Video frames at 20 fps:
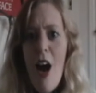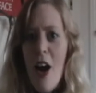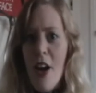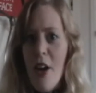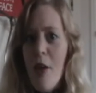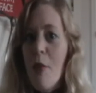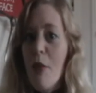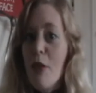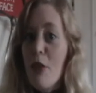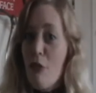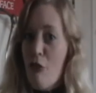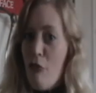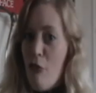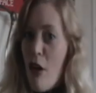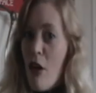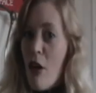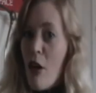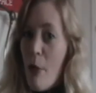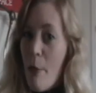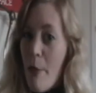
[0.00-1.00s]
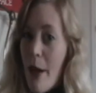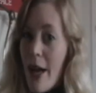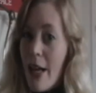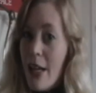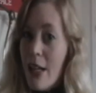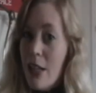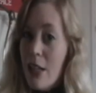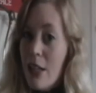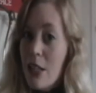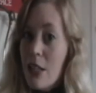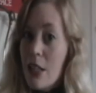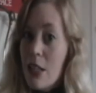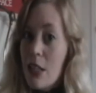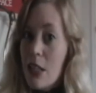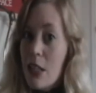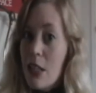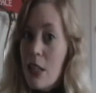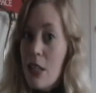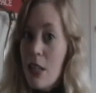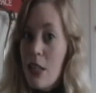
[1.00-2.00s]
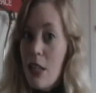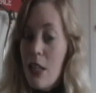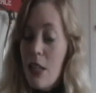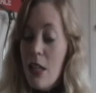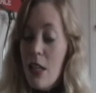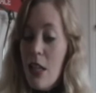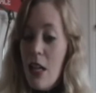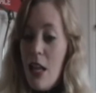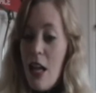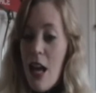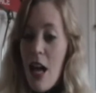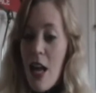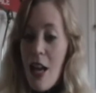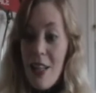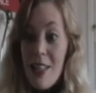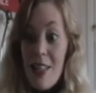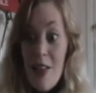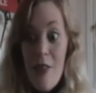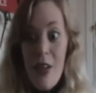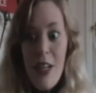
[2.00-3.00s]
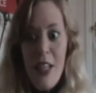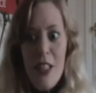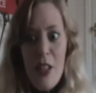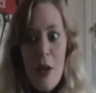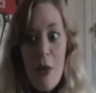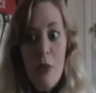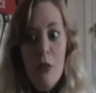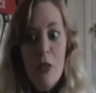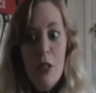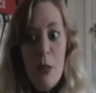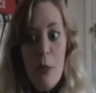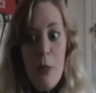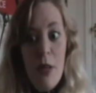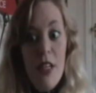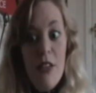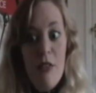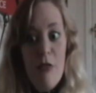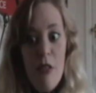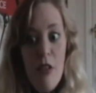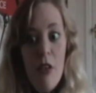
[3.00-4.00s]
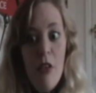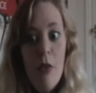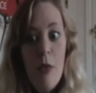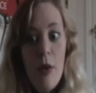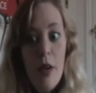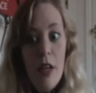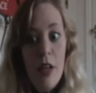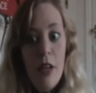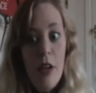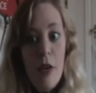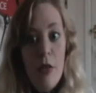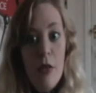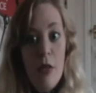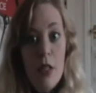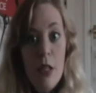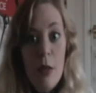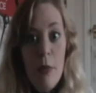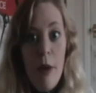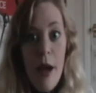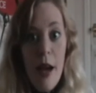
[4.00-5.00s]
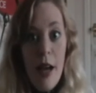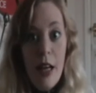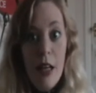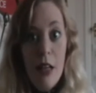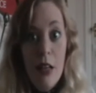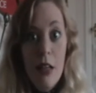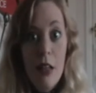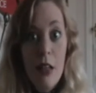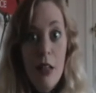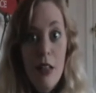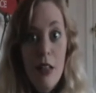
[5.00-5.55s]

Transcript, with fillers: I don't want drunk bankers and I definitely don't want to be drunk when I go to the bank.